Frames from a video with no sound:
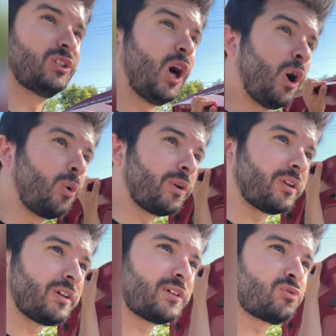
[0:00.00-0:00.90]
load.
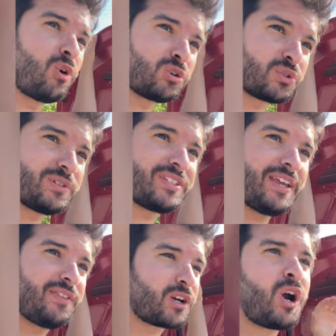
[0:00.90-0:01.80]
The groceries
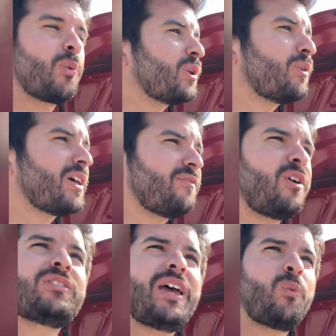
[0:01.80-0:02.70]
in the car we don't have
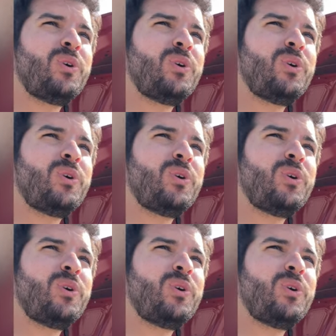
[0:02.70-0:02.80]
all day.